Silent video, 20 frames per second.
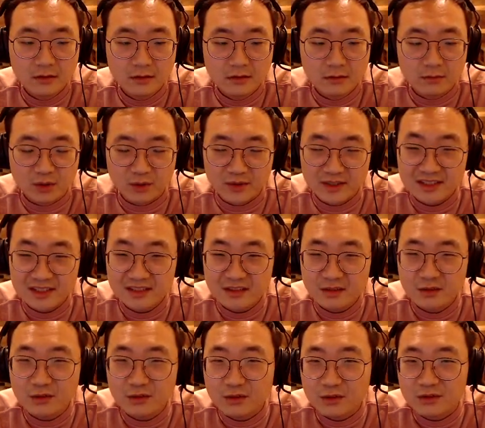we still
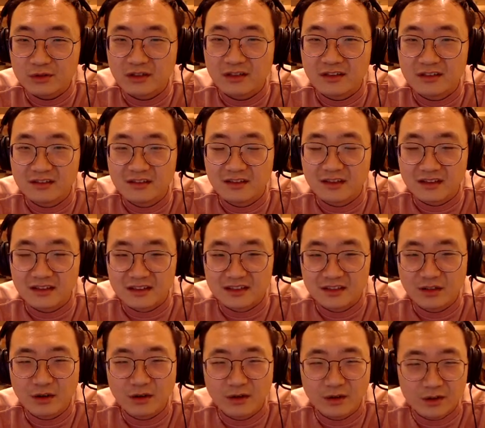hold on to these
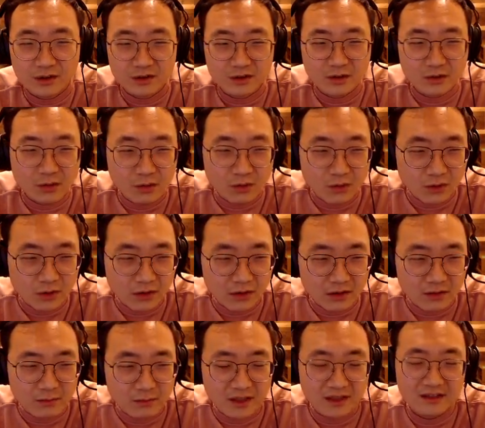hardcore
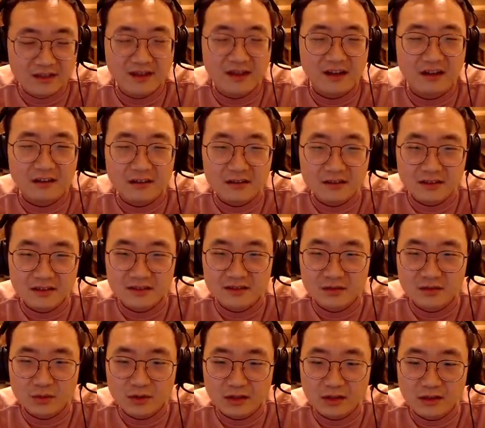mentalities
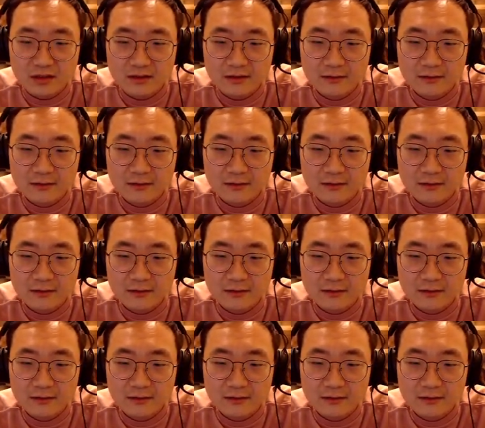where